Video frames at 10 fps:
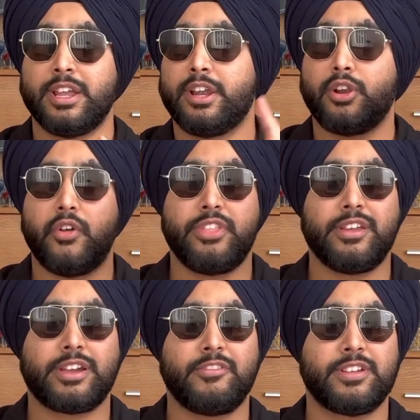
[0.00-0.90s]
not
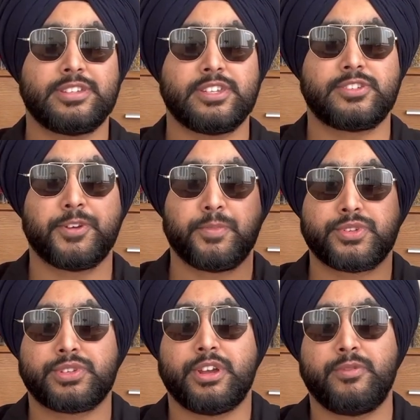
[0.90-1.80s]
their career system,
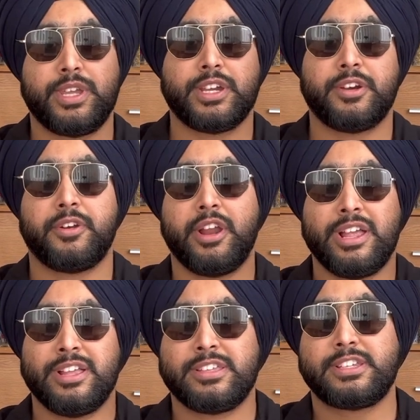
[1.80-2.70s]
because career
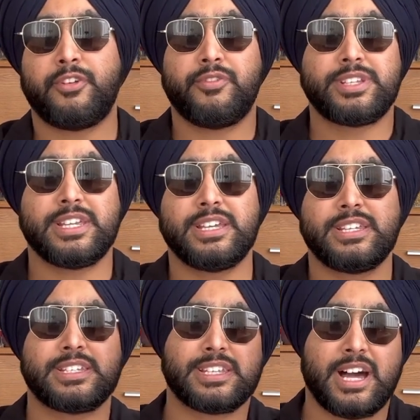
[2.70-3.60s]

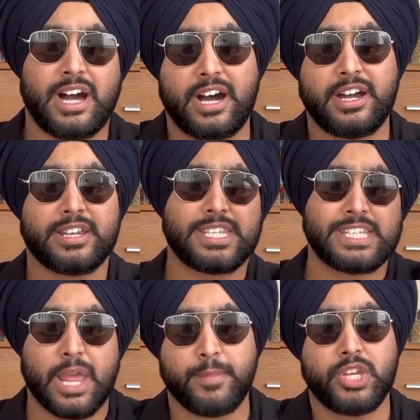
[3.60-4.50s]
services are
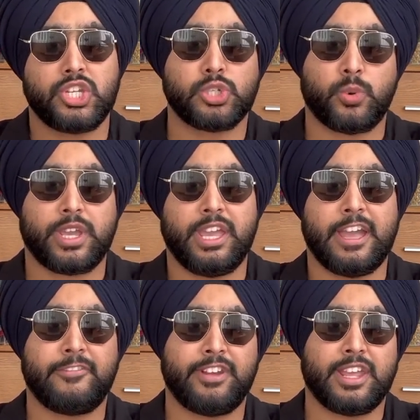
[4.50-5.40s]
semi-ish, okay,
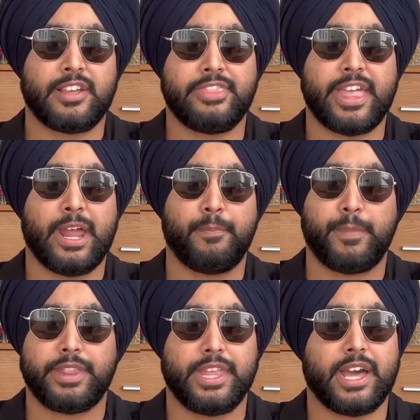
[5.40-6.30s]
I've taken that,
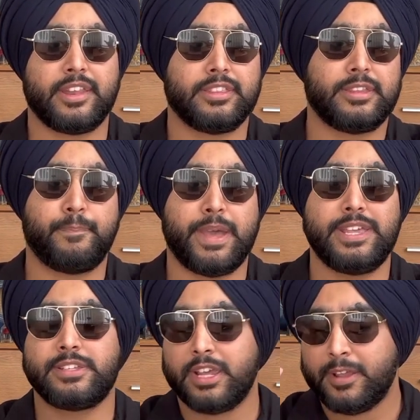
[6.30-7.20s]
but they aren't the
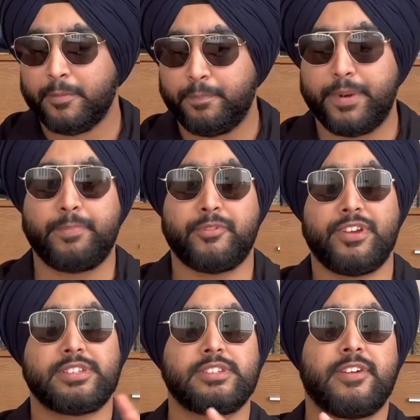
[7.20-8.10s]
best. But
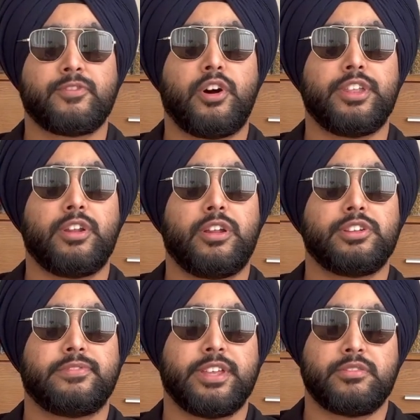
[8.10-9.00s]
professors have got the knowledge
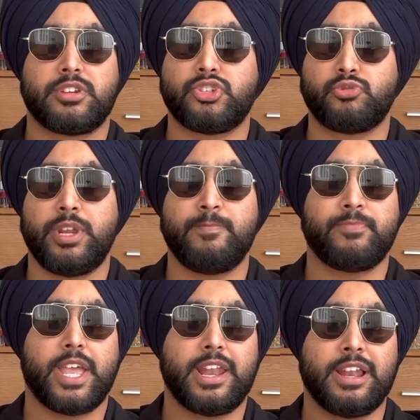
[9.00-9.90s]
of their industry,
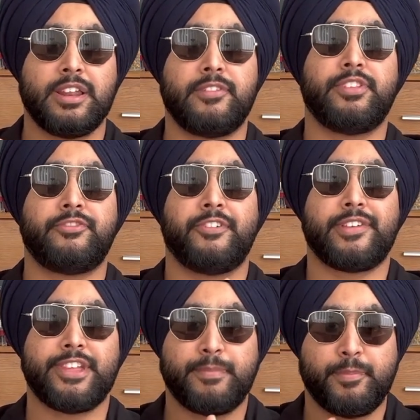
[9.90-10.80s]
and I love the
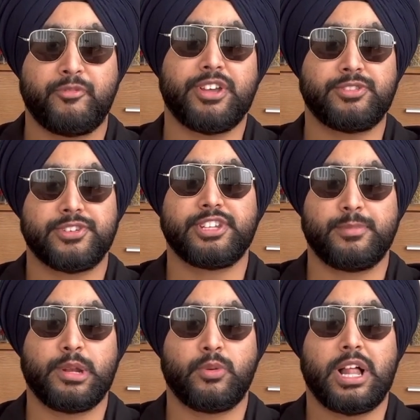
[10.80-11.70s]
fact that my professor was
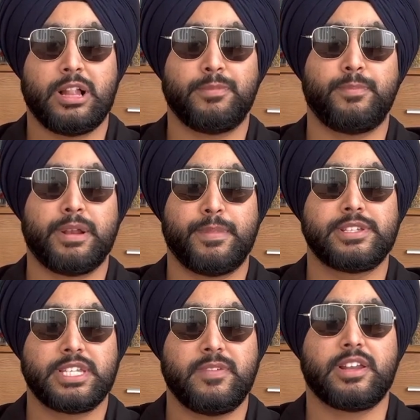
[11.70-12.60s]
able to help me build my
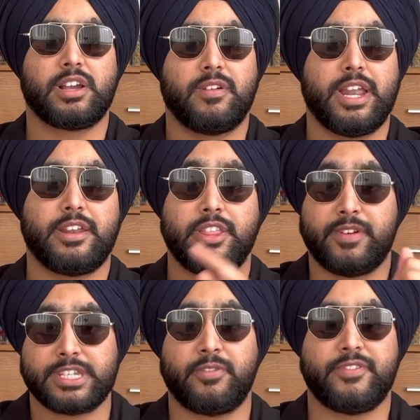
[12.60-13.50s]
CV and cover letter,
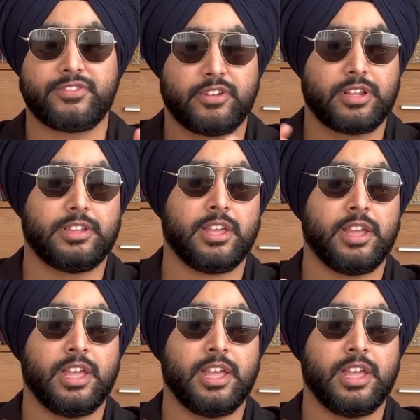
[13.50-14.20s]
otherwise I would have struggled.